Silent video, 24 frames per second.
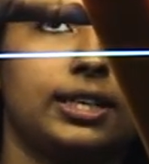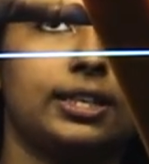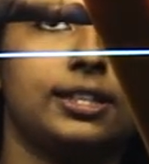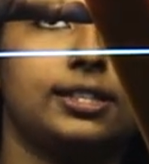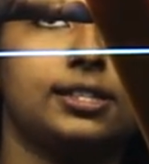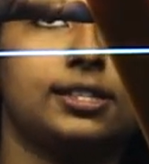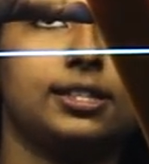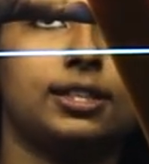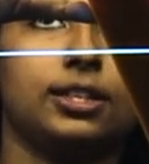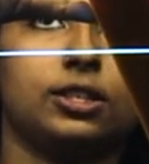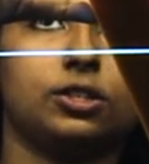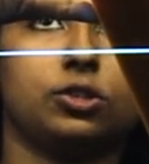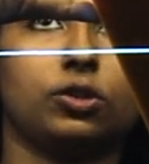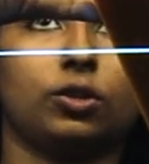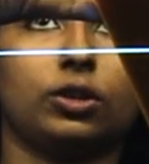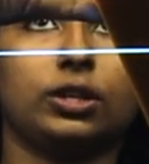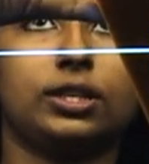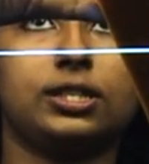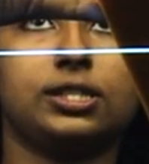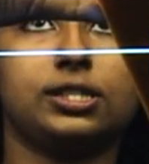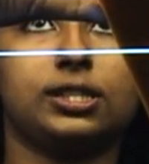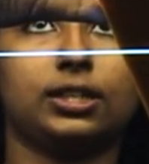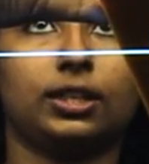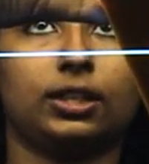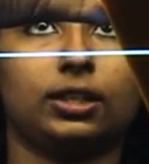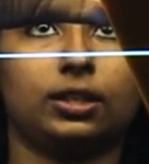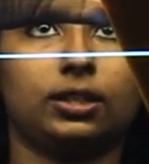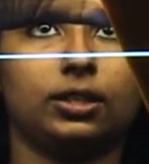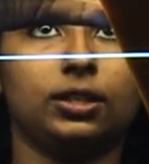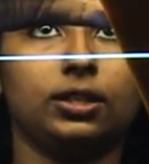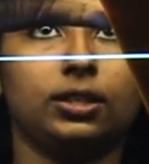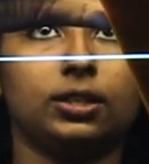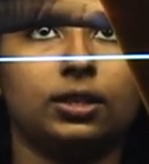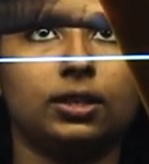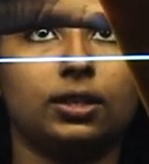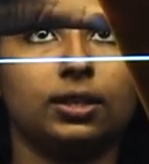ends in a joint. This
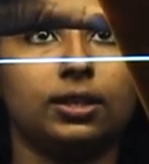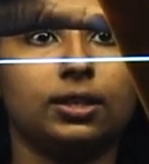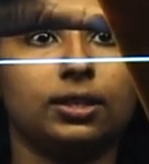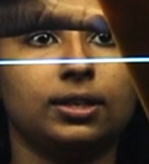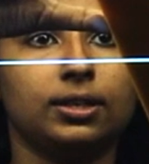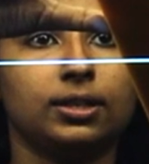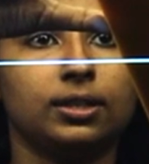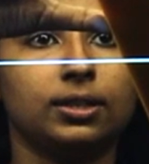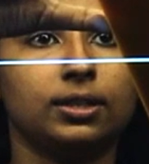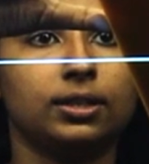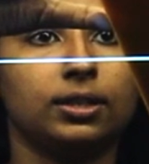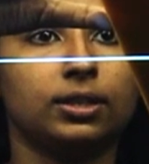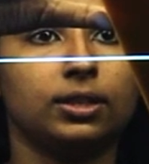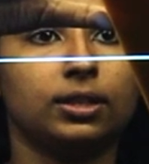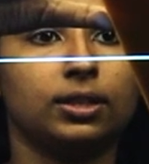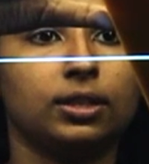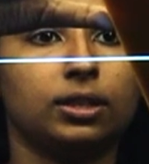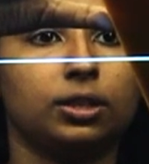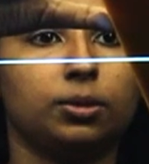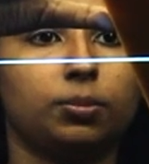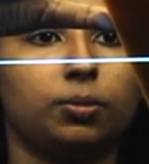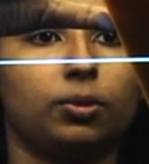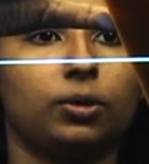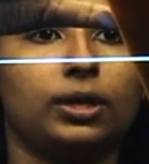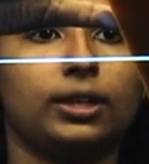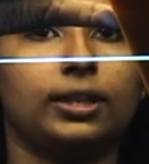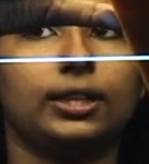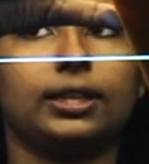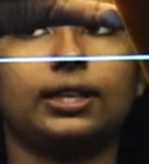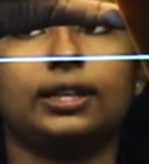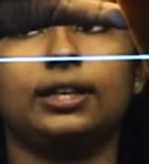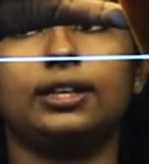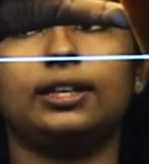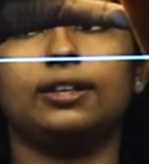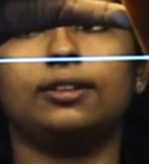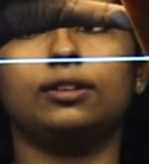is
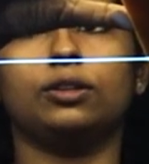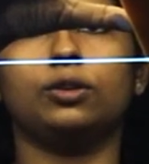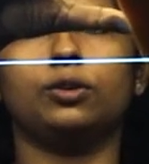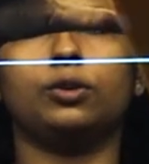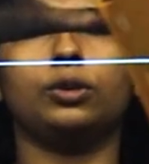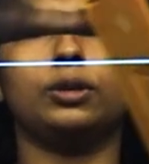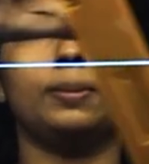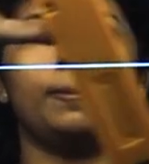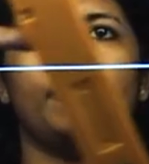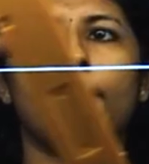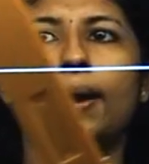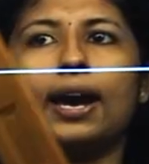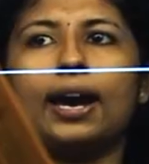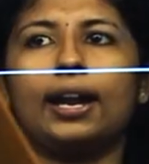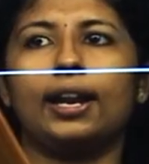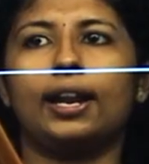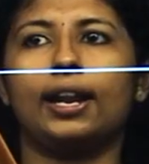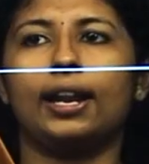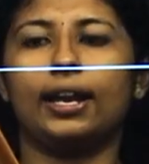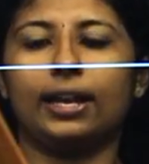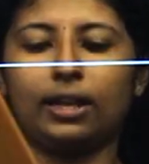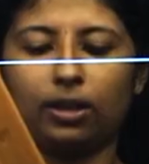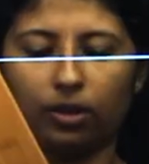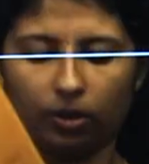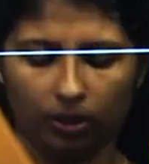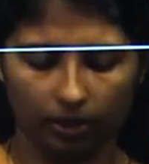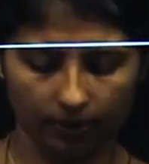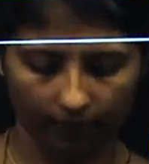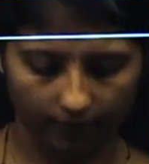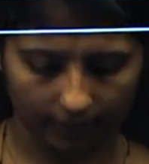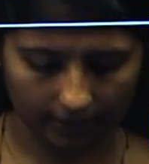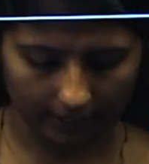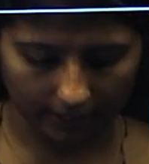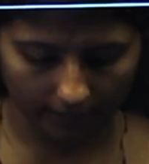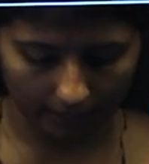parallel.